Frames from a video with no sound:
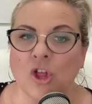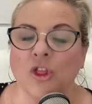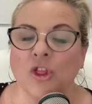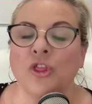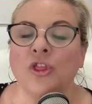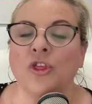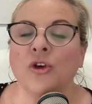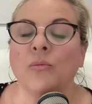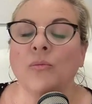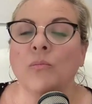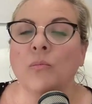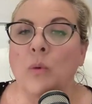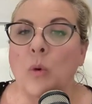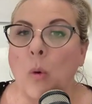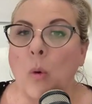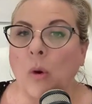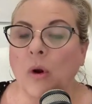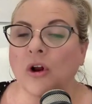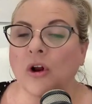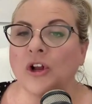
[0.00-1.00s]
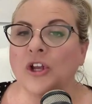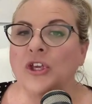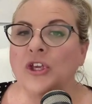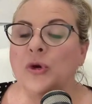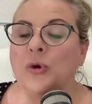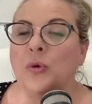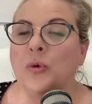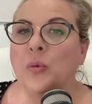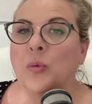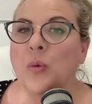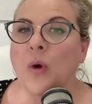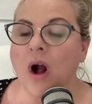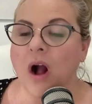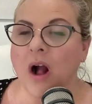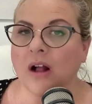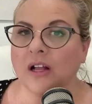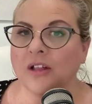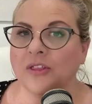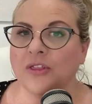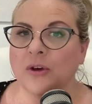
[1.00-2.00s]
The more you
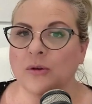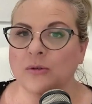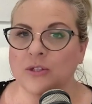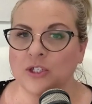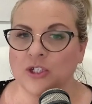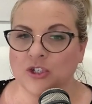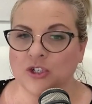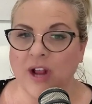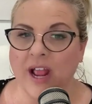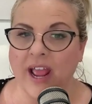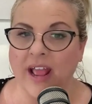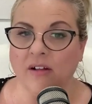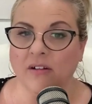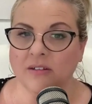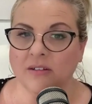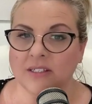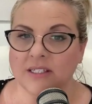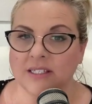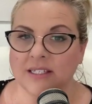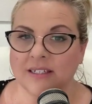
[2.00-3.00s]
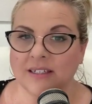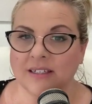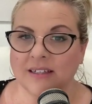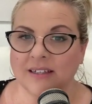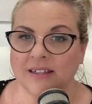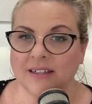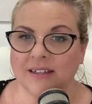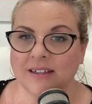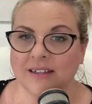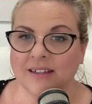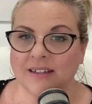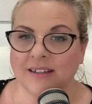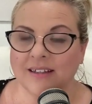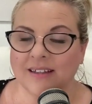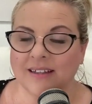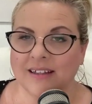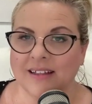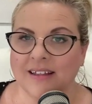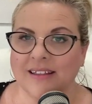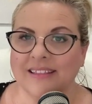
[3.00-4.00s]
walk those trails,
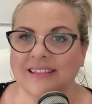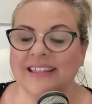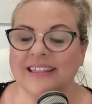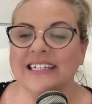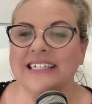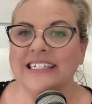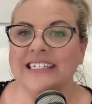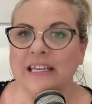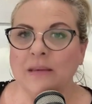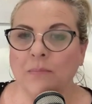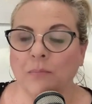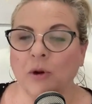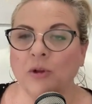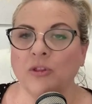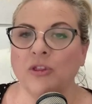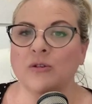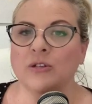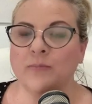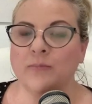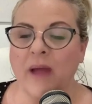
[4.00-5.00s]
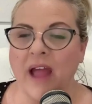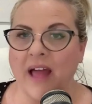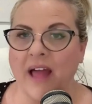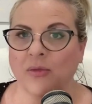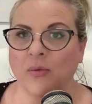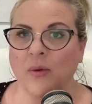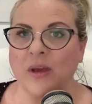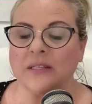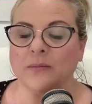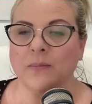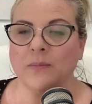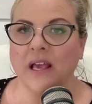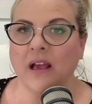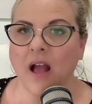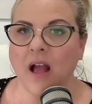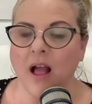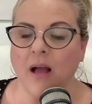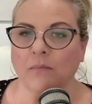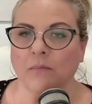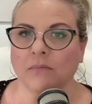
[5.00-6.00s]
the deeper those pathways
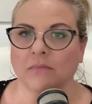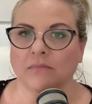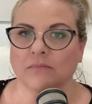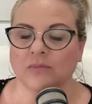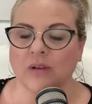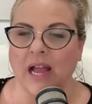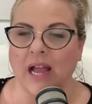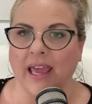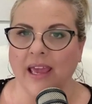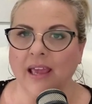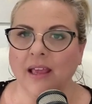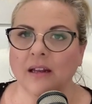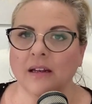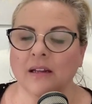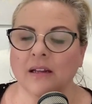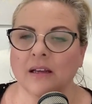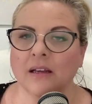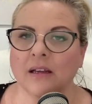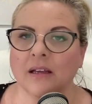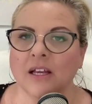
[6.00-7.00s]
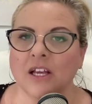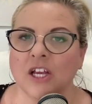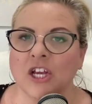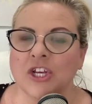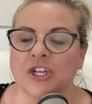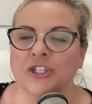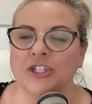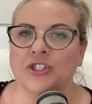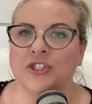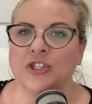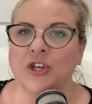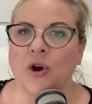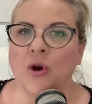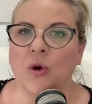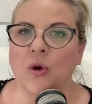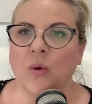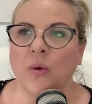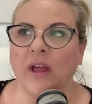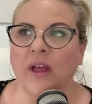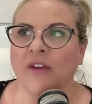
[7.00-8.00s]
become, right?
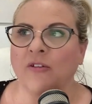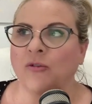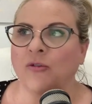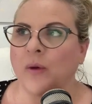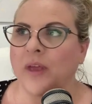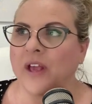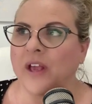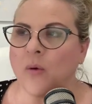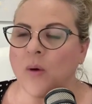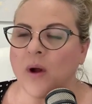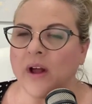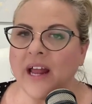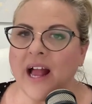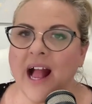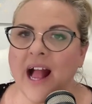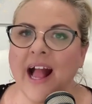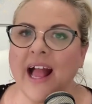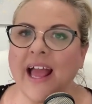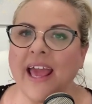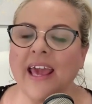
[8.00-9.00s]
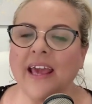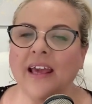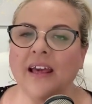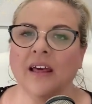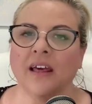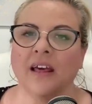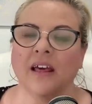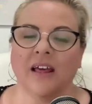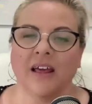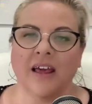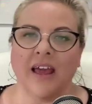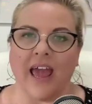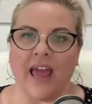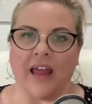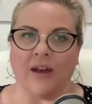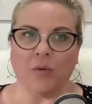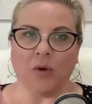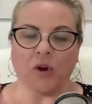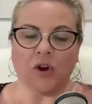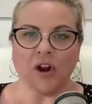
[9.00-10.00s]
So if we go on a hike
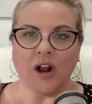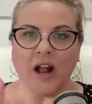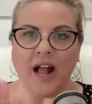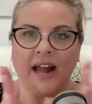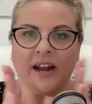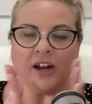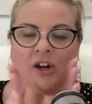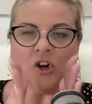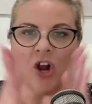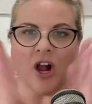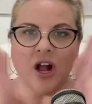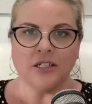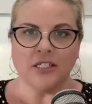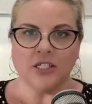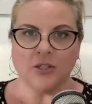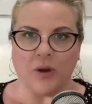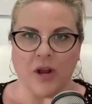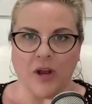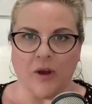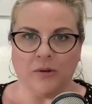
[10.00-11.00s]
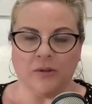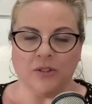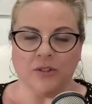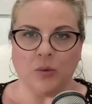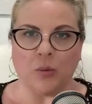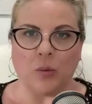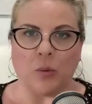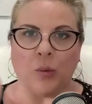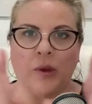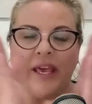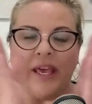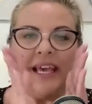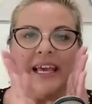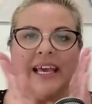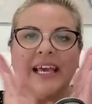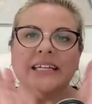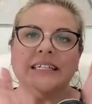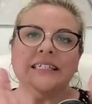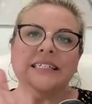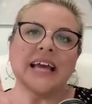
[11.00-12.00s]
and we're at a crossroads, we
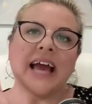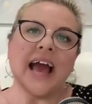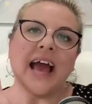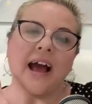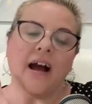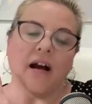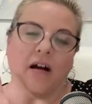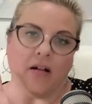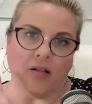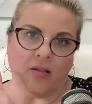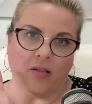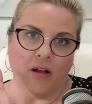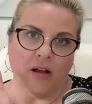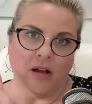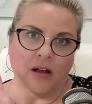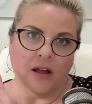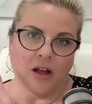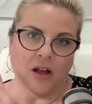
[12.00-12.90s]
can tell